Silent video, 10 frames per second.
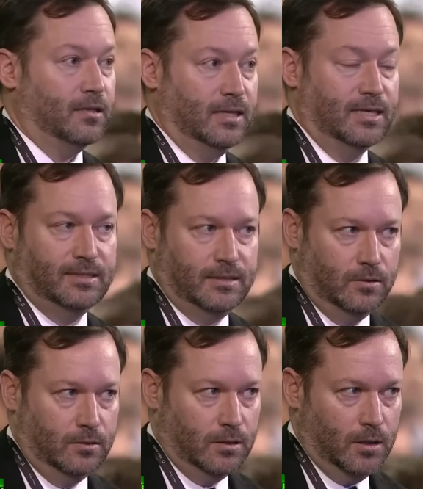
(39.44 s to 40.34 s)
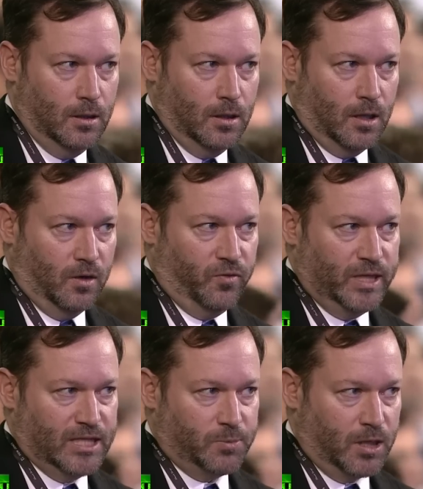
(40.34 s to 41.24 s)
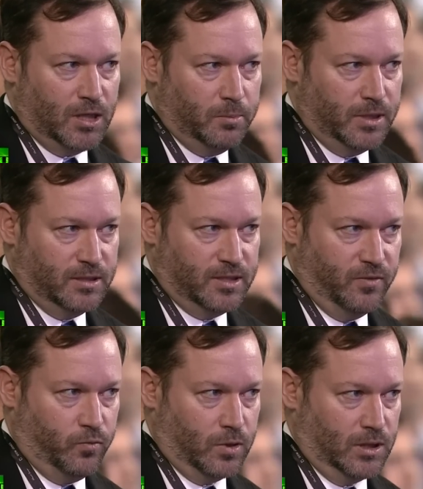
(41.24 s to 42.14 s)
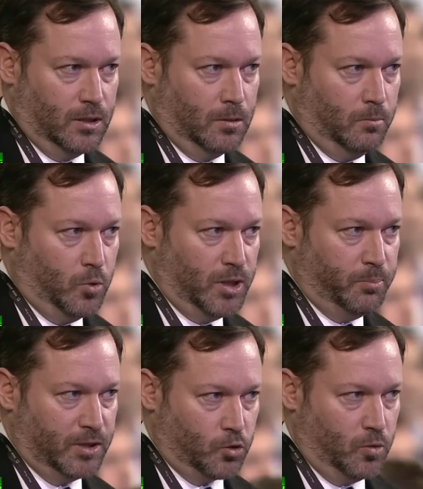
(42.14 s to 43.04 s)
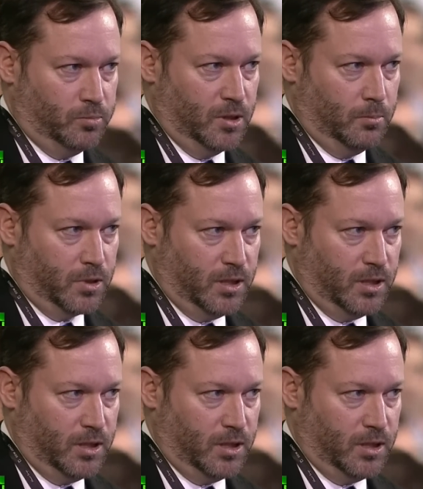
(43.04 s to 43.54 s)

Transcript: enhancing the defense capabilities of strategic and